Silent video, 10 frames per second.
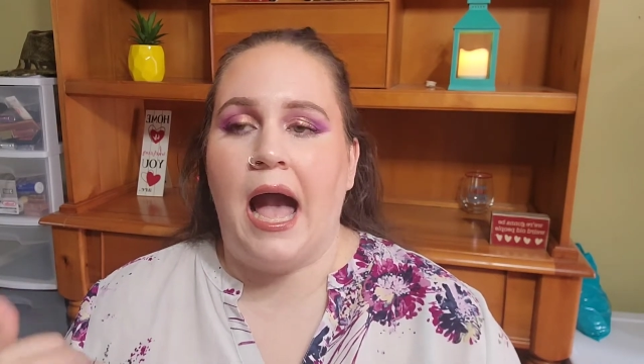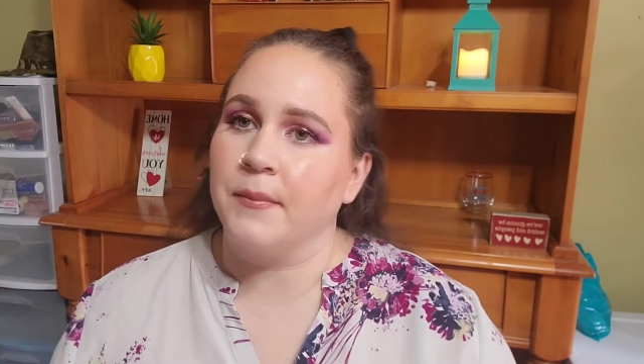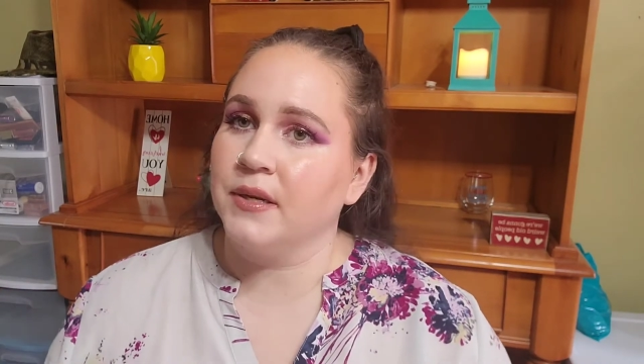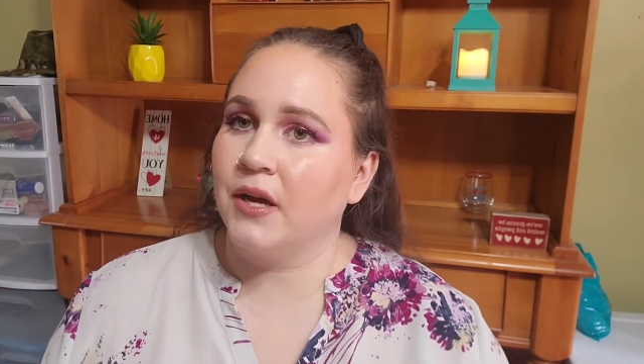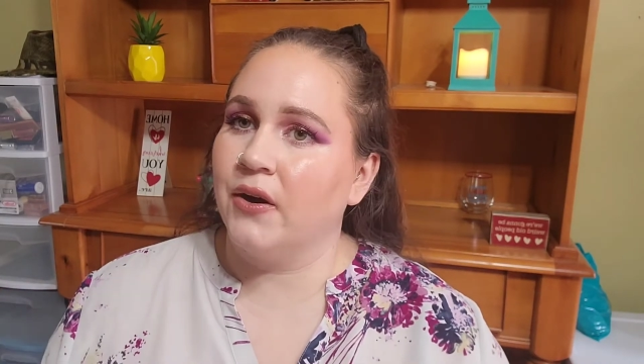
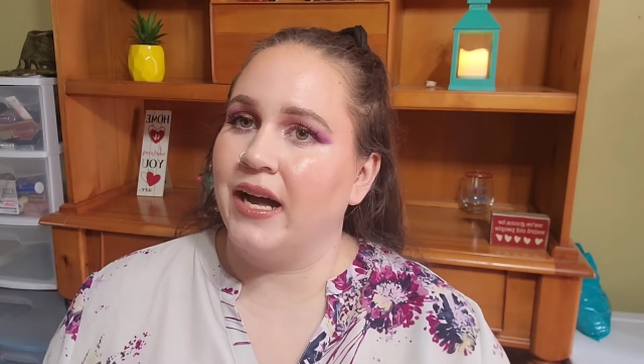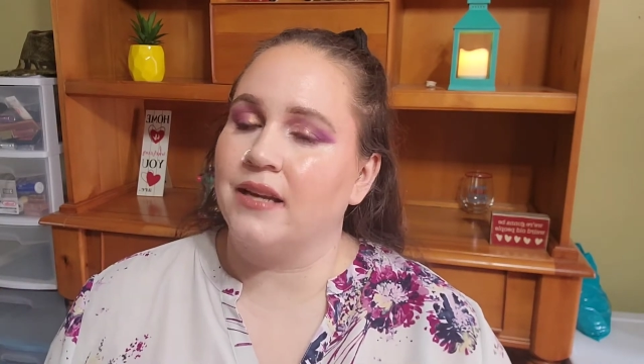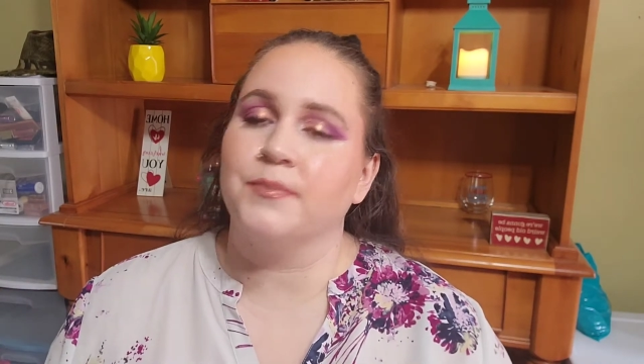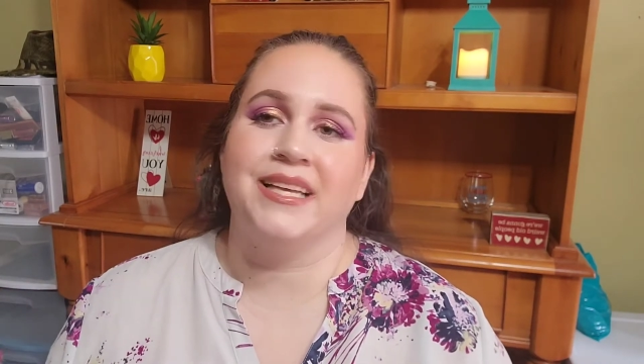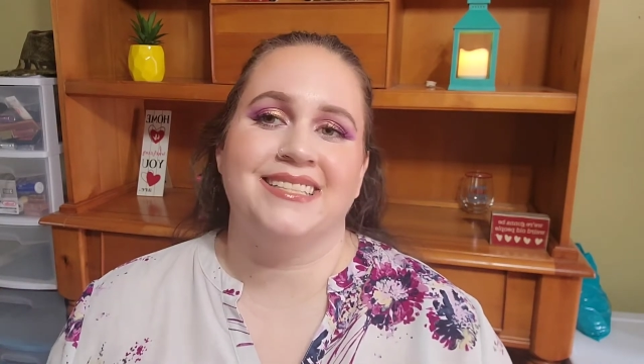I'm going to go
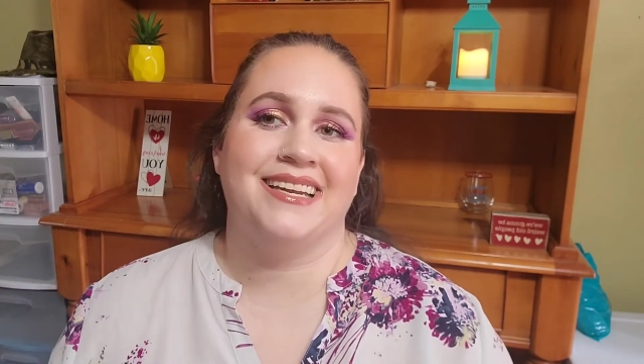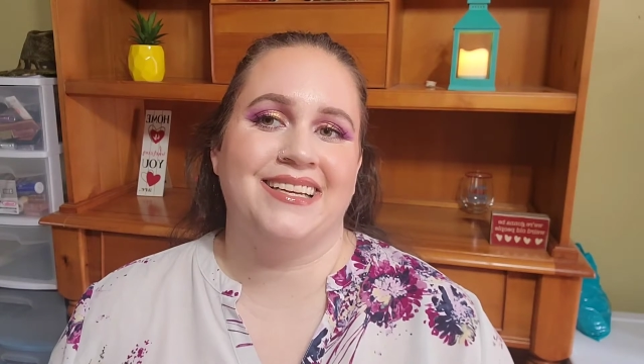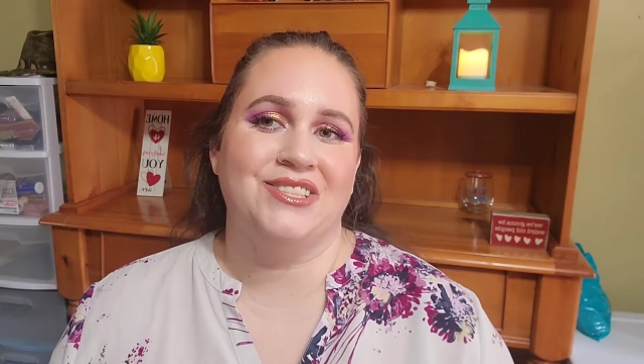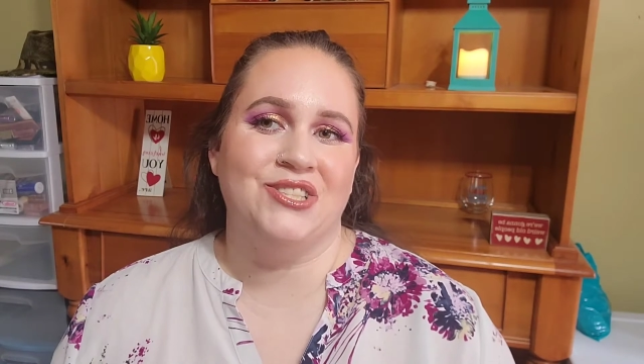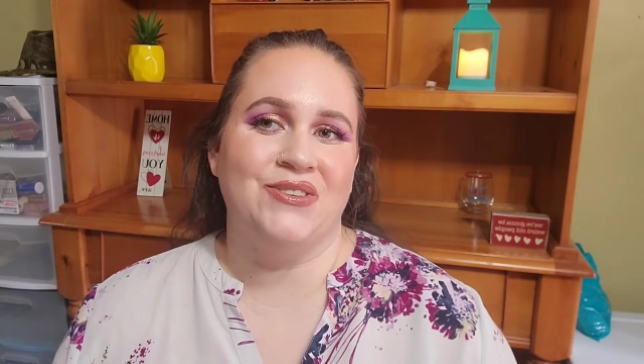ahead and place
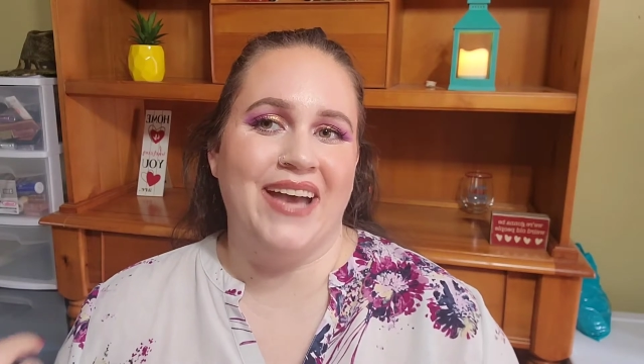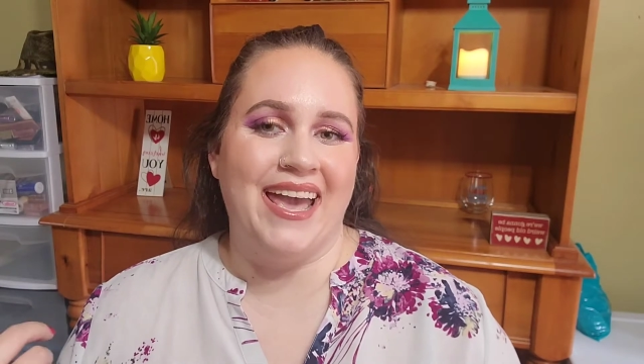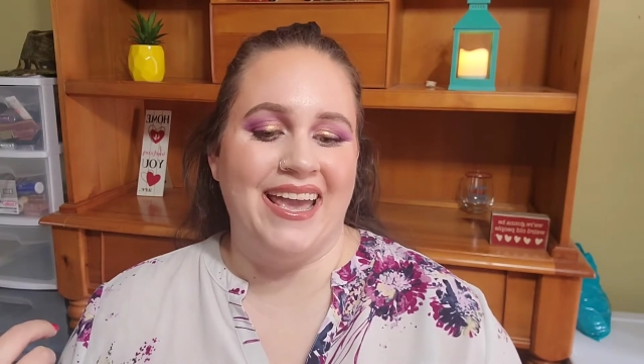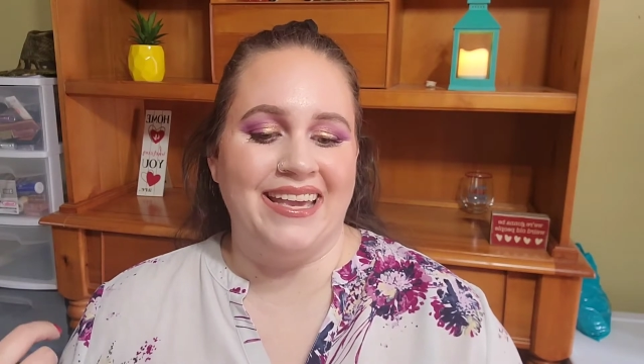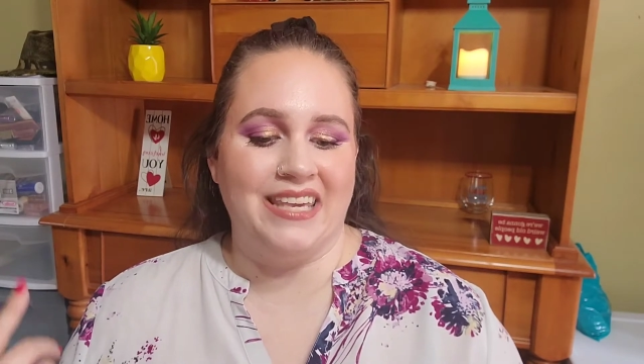that into
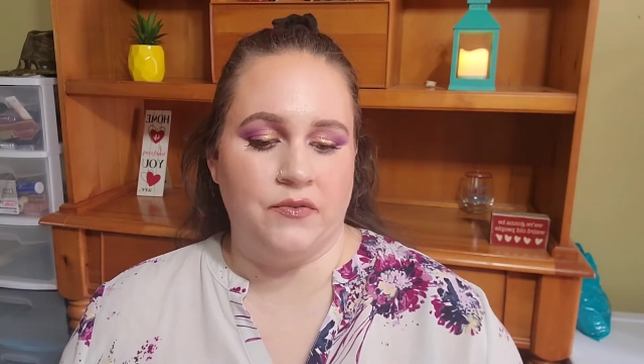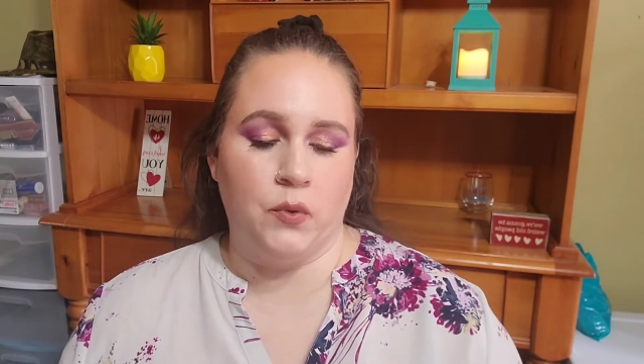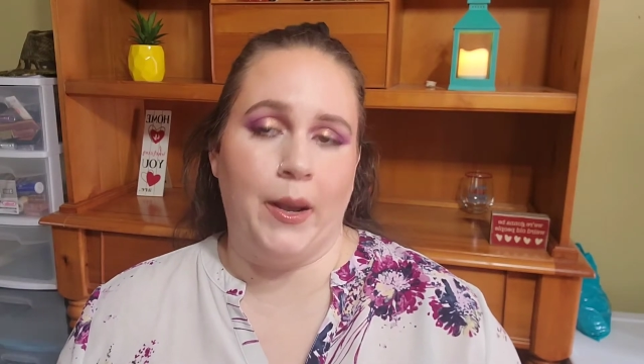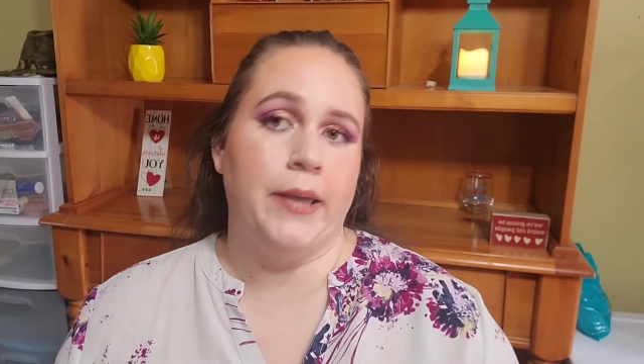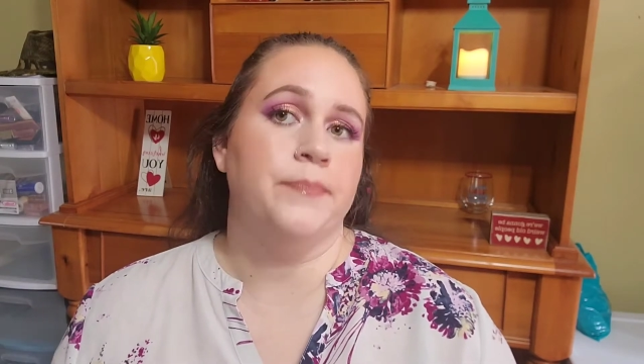a
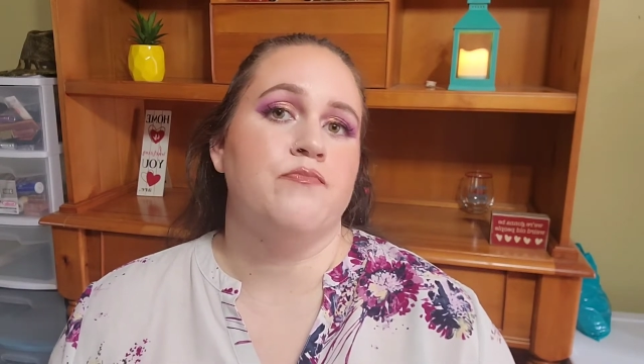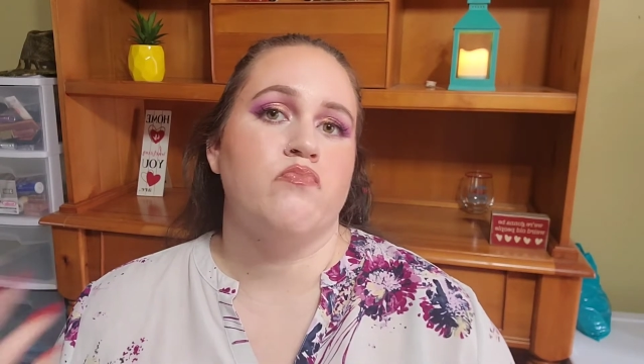giveaway.